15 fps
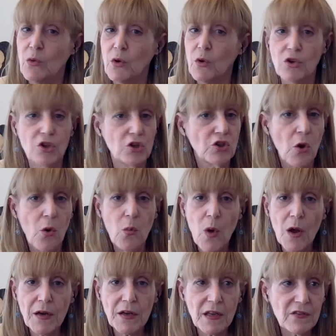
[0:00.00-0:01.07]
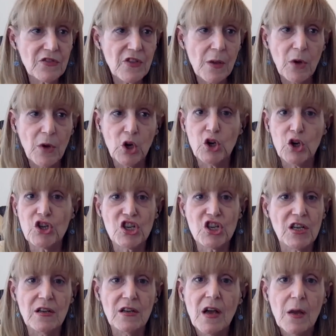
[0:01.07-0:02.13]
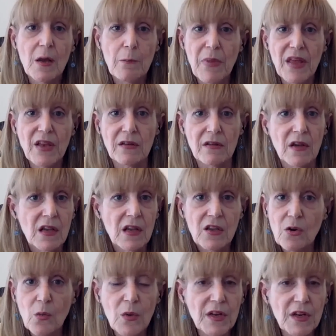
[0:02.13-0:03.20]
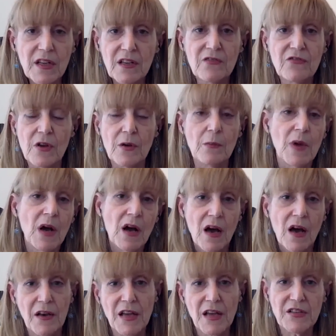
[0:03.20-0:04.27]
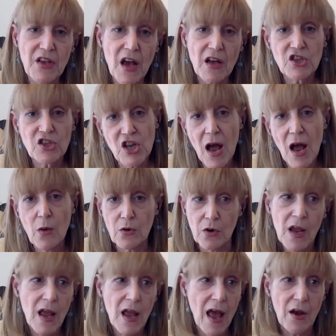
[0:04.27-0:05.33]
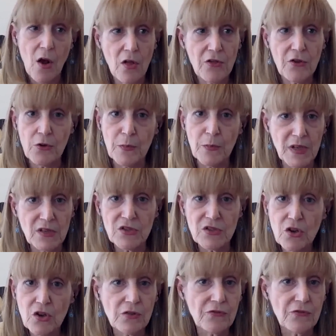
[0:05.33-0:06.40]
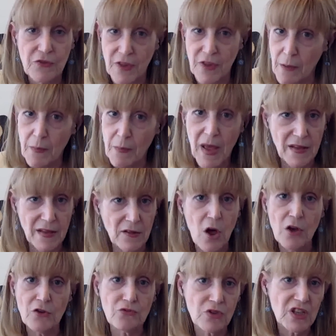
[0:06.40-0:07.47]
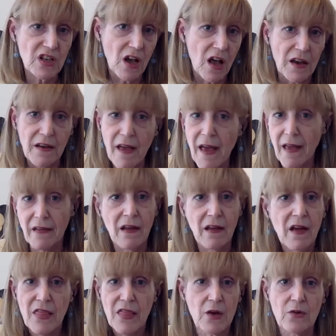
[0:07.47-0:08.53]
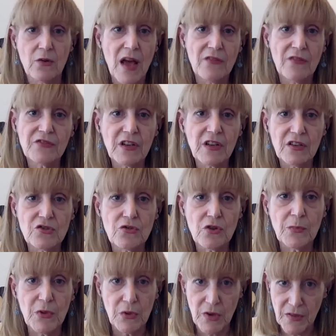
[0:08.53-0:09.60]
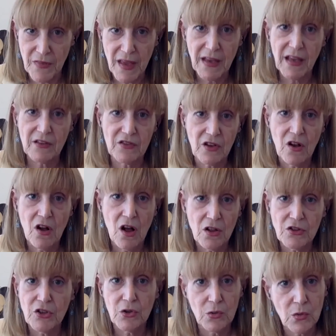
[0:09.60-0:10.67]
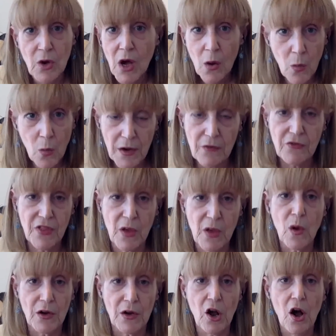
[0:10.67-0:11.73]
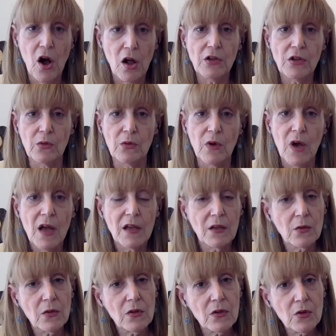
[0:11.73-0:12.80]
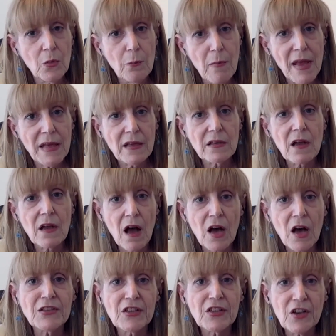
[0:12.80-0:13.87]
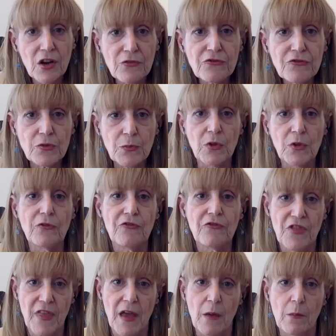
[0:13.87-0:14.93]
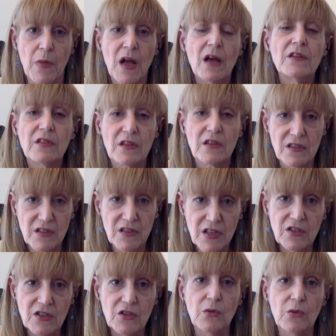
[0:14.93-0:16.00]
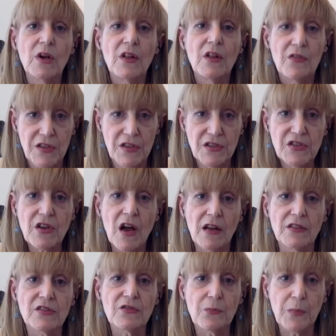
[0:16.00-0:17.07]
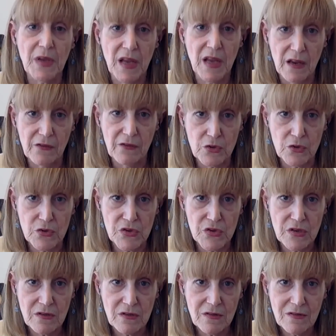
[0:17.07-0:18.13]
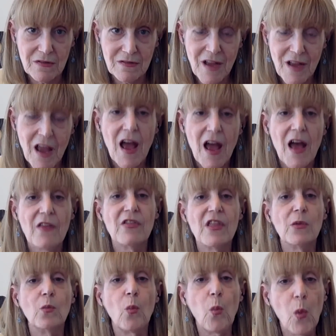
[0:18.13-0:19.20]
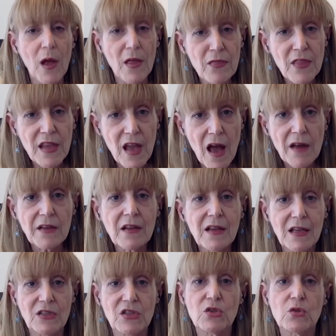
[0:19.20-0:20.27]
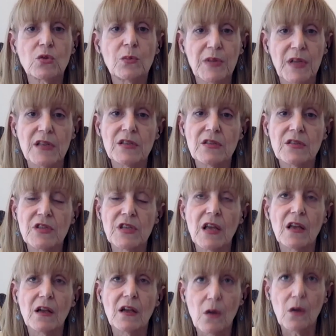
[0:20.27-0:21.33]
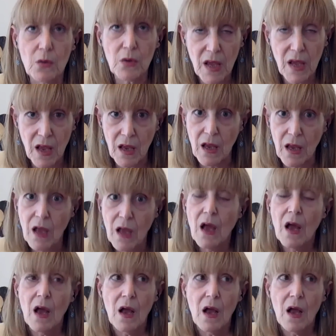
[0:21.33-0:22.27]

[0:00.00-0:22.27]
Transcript: You don't want to give them a cushy bed. You don't want to give them a nice hot shower and all their meals cooked for them and laundry done, and they don't have to contribute and they get to call you whatever they want to call you. You make it uncomfortable for them to continue these kinds of behaviors. And then when the addict gets to a place of saying, okay,